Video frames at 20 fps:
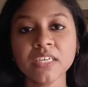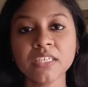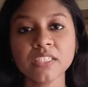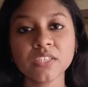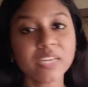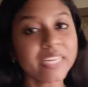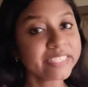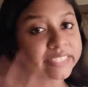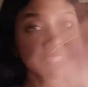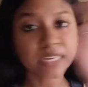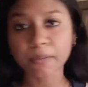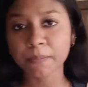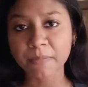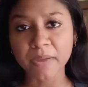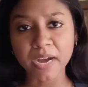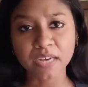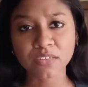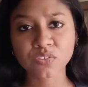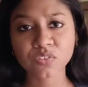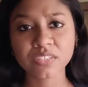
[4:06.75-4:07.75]
So let's come
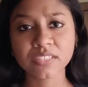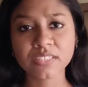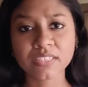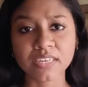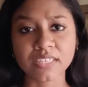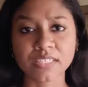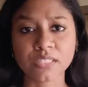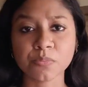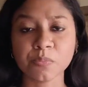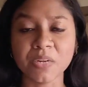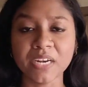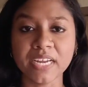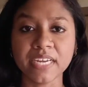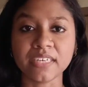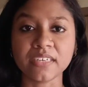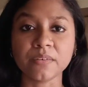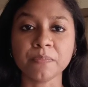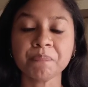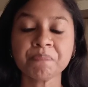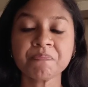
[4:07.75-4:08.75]
back to this customer
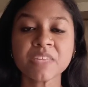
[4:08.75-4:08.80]
letter.